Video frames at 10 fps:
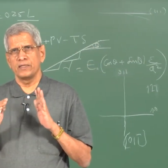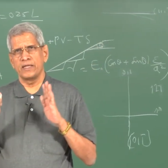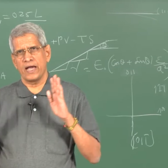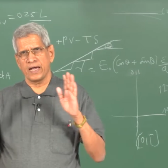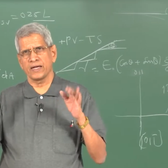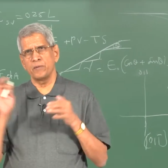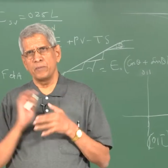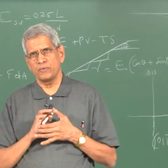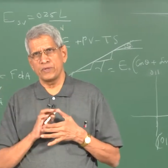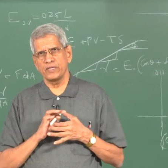the angle
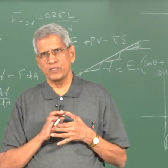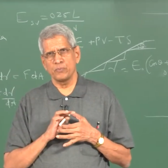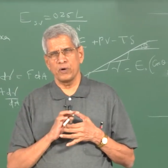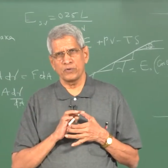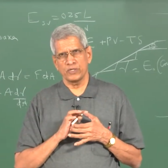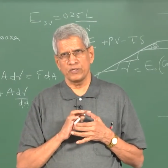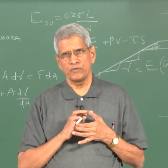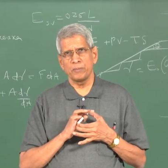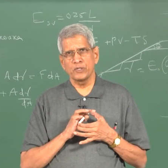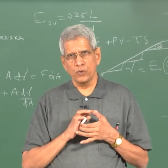between these boundaries is
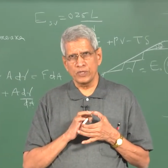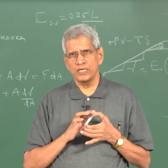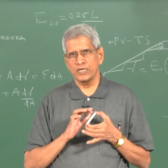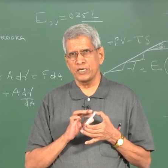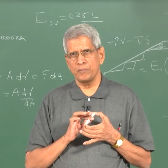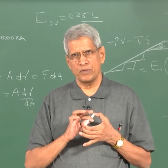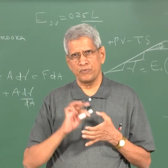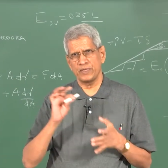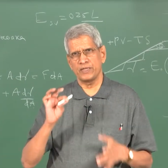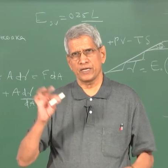the misorientation
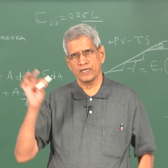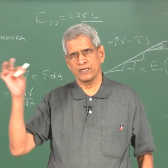between the